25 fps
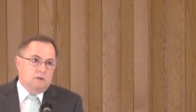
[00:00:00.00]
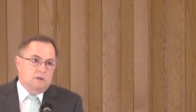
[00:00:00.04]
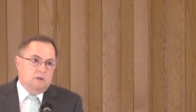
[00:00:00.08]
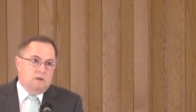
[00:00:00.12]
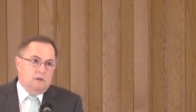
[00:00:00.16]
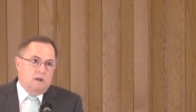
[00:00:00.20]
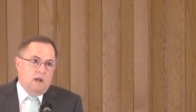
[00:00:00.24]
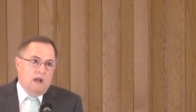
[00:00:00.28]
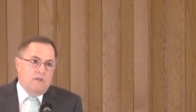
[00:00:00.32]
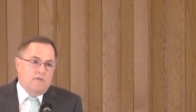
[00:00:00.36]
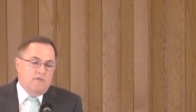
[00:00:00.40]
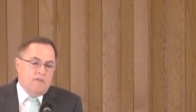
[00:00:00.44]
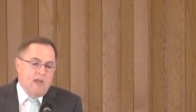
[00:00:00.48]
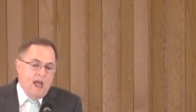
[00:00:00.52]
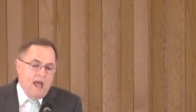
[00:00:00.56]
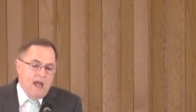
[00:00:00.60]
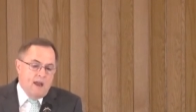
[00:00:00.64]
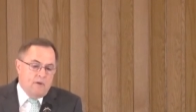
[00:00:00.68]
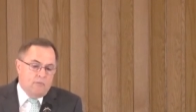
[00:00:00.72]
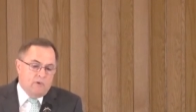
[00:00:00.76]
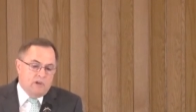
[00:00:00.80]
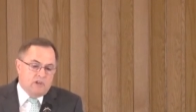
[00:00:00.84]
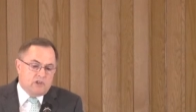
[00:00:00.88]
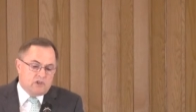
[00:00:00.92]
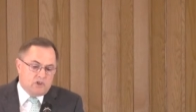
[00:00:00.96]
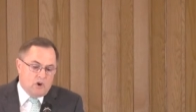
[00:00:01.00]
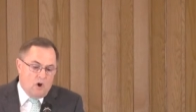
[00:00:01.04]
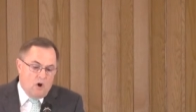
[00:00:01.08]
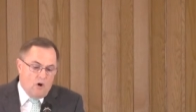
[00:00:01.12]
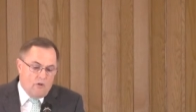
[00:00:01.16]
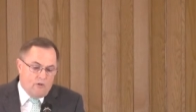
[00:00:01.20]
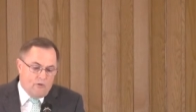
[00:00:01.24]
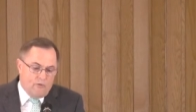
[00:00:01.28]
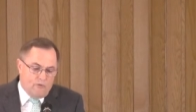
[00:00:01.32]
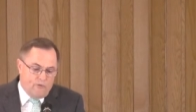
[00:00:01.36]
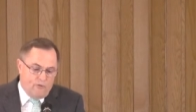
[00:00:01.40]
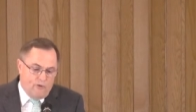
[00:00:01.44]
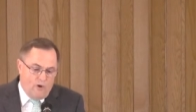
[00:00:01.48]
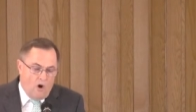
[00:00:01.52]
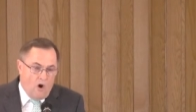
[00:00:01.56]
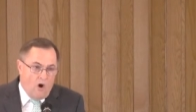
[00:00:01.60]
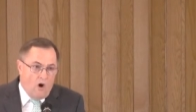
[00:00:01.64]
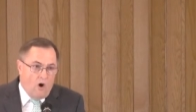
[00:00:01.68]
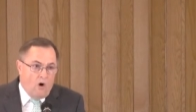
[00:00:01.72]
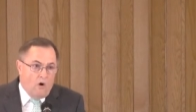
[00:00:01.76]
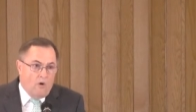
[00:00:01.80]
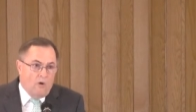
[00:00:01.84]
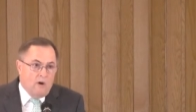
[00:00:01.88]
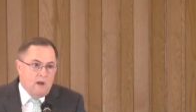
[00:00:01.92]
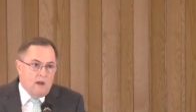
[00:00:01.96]
And then we saw the
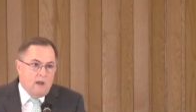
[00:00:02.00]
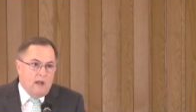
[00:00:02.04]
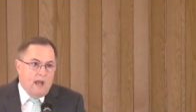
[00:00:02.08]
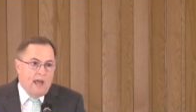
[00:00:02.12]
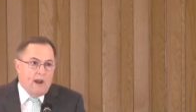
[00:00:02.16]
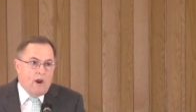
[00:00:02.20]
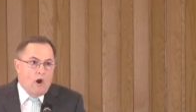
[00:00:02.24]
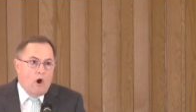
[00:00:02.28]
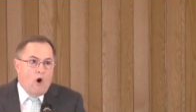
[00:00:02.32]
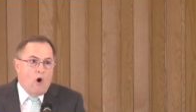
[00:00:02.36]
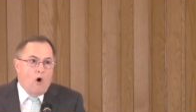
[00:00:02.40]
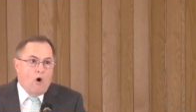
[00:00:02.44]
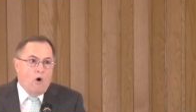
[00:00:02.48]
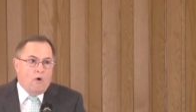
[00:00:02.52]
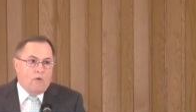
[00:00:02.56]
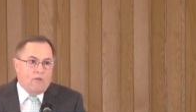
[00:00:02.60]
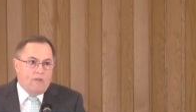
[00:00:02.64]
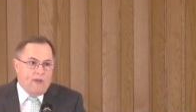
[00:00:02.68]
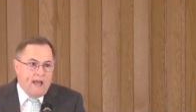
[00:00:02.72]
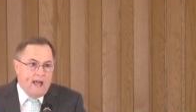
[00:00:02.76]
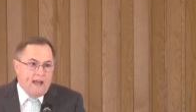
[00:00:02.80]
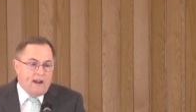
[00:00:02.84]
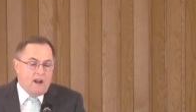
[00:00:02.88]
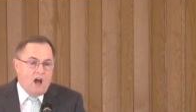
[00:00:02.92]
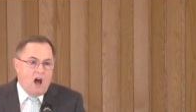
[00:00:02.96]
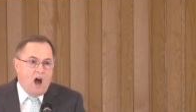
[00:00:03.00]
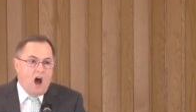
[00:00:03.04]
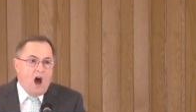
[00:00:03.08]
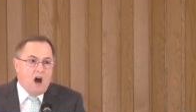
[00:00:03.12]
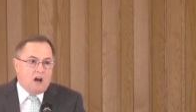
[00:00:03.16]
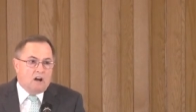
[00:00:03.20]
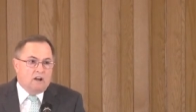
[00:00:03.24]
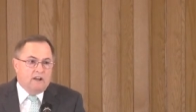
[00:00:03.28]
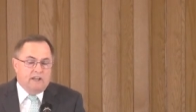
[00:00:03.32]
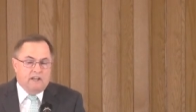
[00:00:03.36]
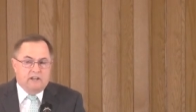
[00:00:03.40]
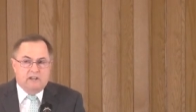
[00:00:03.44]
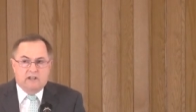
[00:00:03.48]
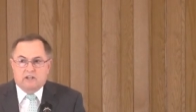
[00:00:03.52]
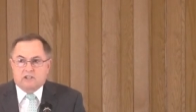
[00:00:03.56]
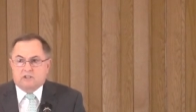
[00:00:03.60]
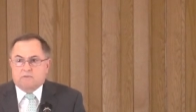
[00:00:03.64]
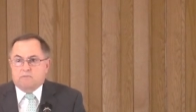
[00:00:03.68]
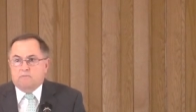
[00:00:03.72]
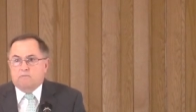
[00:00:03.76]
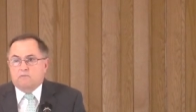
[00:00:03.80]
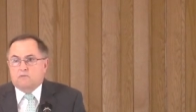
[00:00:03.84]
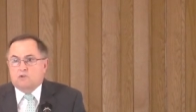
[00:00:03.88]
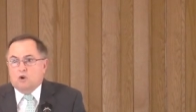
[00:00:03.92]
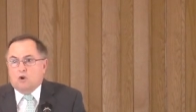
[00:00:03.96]
fall, and all that ugliness
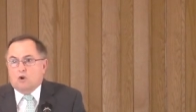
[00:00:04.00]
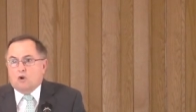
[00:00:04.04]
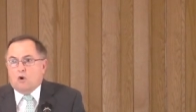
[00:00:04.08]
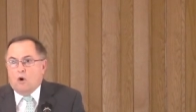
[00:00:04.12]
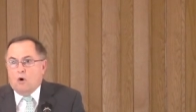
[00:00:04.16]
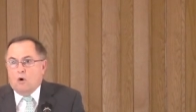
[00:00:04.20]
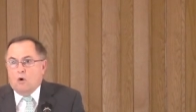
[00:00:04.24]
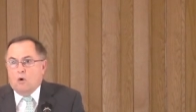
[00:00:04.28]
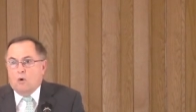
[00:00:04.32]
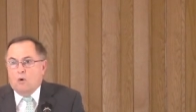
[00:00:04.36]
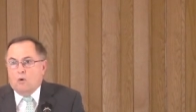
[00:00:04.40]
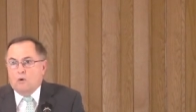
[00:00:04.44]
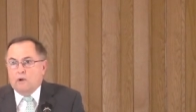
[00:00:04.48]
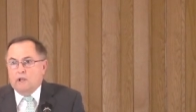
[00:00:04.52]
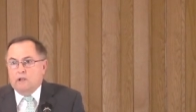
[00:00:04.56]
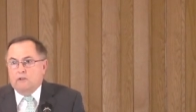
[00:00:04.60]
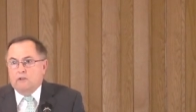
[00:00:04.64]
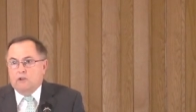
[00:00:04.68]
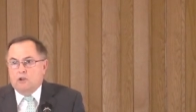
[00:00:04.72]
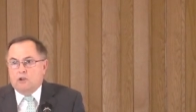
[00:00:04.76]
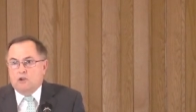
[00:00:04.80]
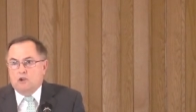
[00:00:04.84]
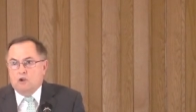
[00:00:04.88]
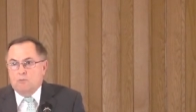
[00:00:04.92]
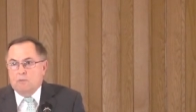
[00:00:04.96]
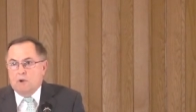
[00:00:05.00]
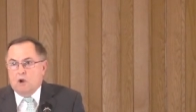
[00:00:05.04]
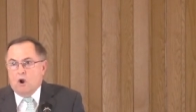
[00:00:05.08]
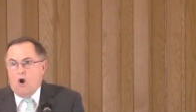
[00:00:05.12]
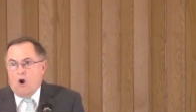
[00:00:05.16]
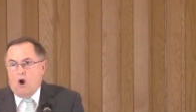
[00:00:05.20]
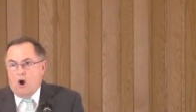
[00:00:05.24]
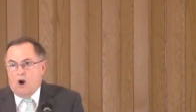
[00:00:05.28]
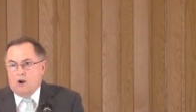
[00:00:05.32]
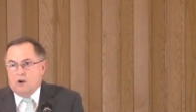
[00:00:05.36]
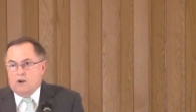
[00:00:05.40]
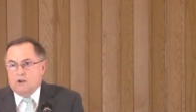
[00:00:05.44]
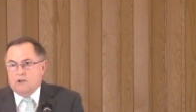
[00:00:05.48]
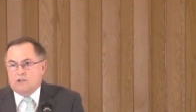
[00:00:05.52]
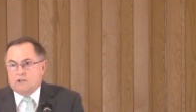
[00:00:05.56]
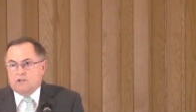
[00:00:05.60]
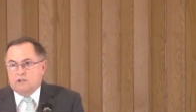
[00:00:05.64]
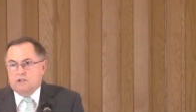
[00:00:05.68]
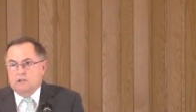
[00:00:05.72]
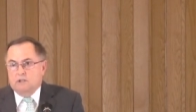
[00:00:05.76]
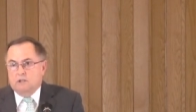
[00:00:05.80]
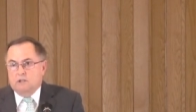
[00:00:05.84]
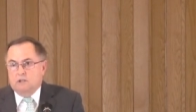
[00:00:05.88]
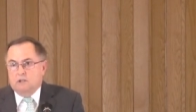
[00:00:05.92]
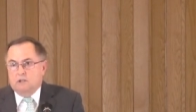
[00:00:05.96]
took hold in the human heart.
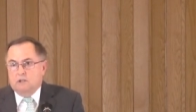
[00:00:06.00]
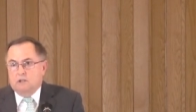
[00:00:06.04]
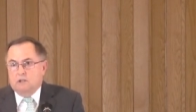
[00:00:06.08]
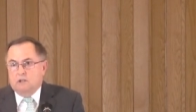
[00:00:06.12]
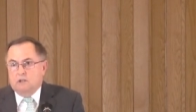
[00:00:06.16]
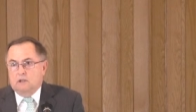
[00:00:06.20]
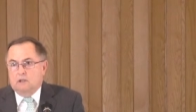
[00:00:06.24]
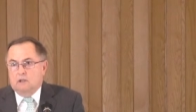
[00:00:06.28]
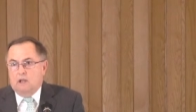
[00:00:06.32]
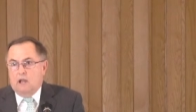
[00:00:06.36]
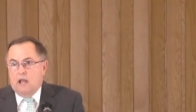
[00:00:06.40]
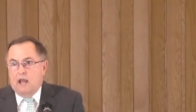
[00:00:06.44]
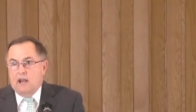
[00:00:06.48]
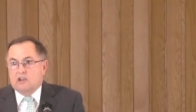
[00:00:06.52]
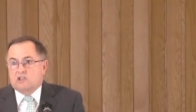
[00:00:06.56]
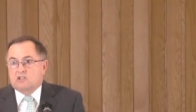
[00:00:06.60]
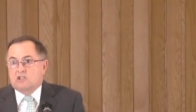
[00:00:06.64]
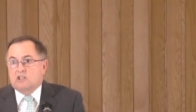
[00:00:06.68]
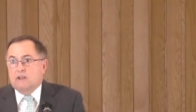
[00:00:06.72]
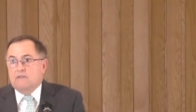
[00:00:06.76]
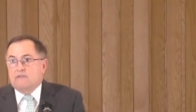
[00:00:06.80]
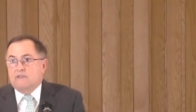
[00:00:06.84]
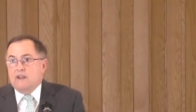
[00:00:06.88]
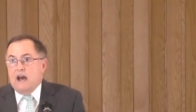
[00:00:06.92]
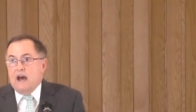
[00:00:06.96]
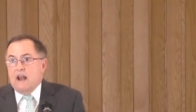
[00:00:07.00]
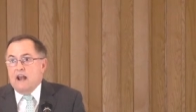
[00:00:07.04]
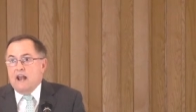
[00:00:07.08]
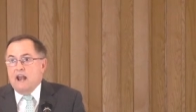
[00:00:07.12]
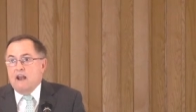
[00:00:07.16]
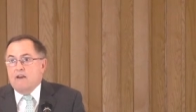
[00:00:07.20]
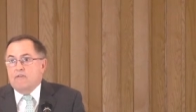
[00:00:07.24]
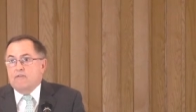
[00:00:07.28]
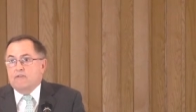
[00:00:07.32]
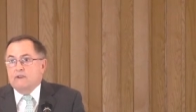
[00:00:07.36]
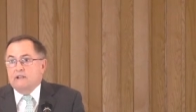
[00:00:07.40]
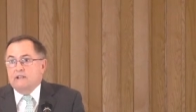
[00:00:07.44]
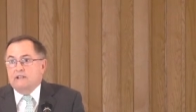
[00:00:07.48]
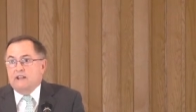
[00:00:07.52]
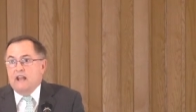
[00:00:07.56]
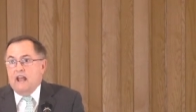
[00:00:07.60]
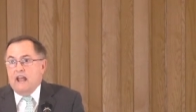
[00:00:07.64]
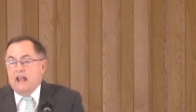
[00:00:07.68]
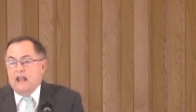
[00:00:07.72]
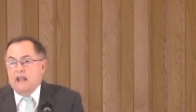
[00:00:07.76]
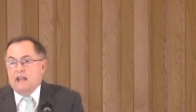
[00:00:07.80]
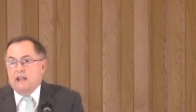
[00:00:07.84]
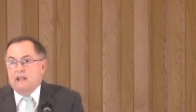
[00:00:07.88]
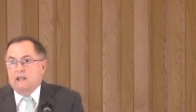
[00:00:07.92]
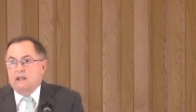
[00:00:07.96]
And it's lived out every
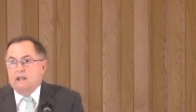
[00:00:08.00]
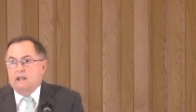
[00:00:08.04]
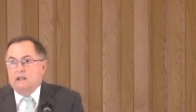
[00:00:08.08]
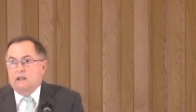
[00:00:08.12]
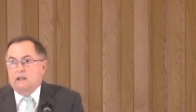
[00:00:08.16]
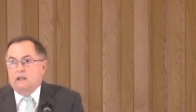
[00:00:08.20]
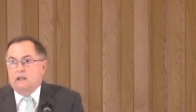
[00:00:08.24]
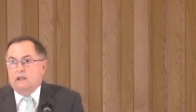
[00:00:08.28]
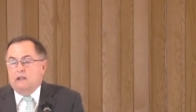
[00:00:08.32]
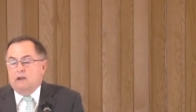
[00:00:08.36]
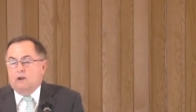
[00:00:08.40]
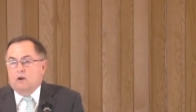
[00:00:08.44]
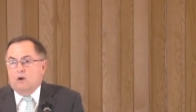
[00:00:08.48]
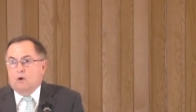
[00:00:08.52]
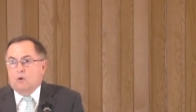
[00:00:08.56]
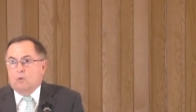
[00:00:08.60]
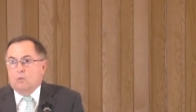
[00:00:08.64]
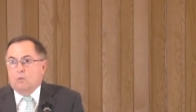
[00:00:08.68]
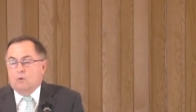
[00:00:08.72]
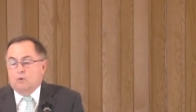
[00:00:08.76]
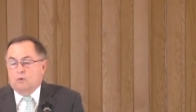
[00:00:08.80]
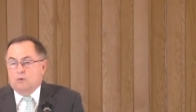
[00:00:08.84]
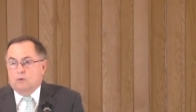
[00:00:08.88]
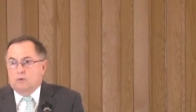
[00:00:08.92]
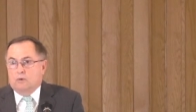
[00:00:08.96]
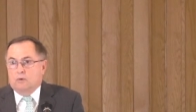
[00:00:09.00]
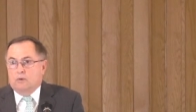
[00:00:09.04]
day in our world.